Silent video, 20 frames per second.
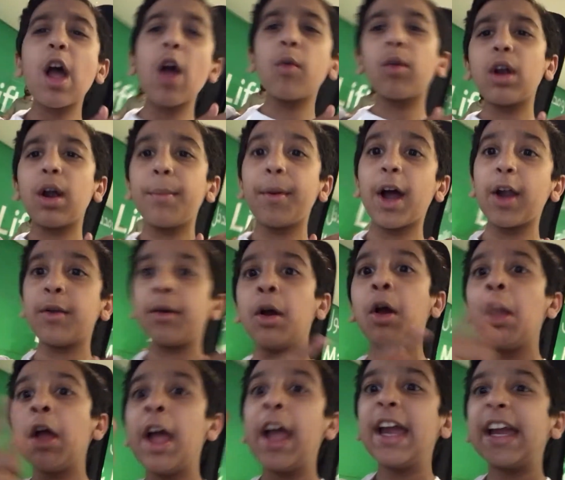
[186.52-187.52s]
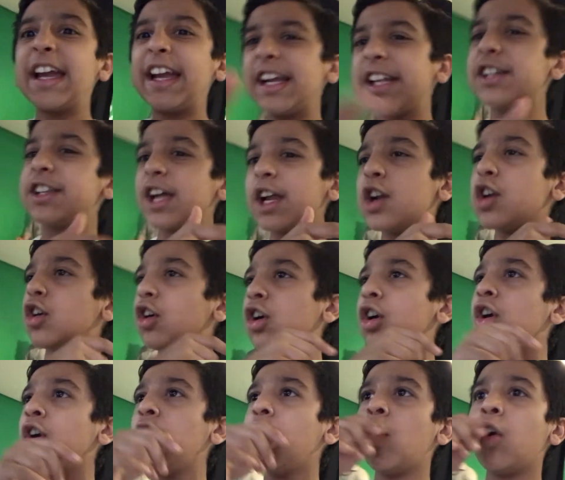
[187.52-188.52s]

now we're about to eat dinner